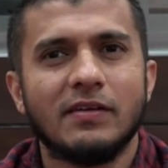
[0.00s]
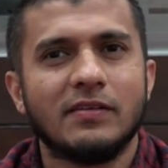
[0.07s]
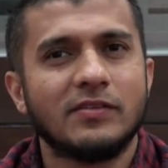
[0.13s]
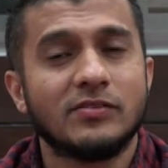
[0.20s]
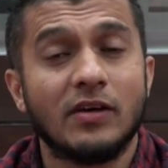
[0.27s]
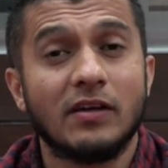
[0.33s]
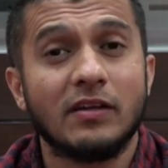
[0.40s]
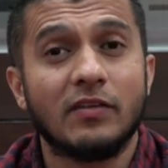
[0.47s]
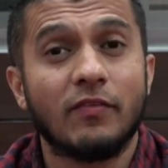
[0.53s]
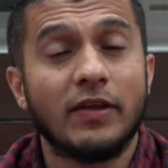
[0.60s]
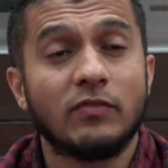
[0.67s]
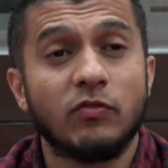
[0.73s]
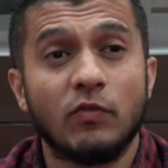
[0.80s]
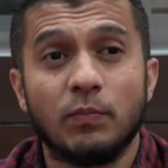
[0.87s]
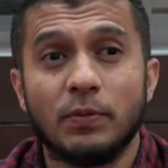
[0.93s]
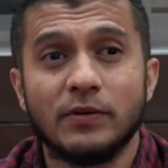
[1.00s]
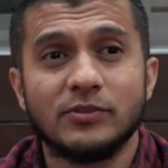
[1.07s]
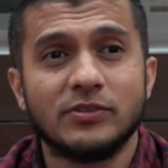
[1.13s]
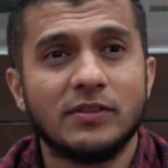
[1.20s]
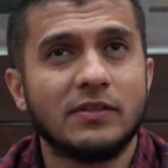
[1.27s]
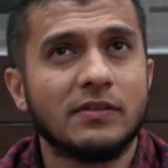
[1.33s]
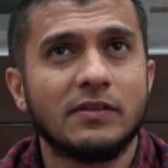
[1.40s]
This ungrateful
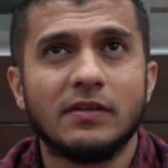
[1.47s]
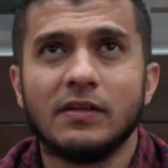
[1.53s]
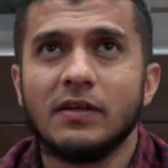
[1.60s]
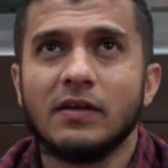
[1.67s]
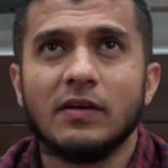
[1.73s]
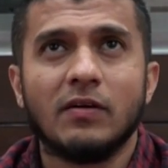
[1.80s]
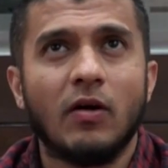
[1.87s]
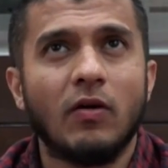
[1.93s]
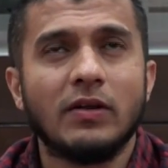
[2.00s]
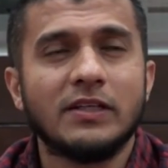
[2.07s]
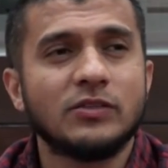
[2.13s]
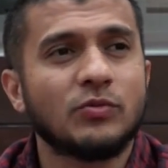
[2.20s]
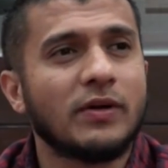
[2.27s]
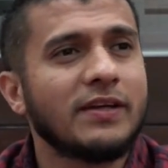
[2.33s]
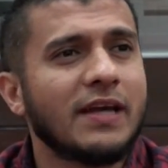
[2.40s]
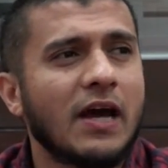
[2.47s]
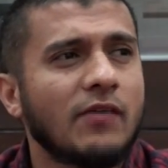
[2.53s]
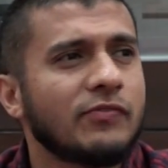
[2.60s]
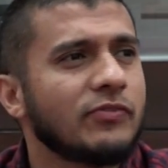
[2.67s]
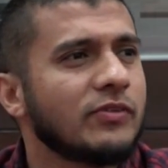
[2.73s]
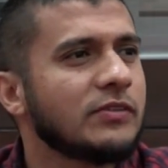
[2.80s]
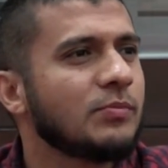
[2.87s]
person, all he's running
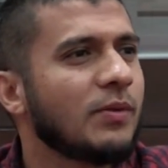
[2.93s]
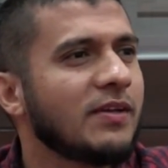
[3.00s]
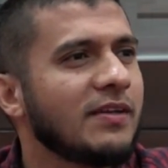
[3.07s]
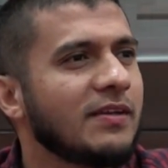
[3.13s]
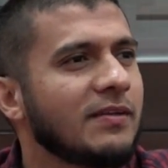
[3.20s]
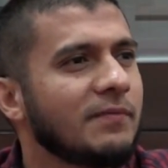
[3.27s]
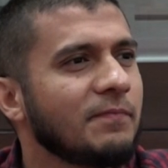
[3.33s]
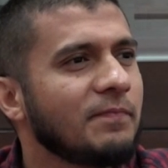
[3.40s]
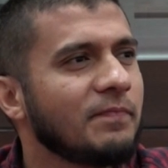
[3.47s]
after is money.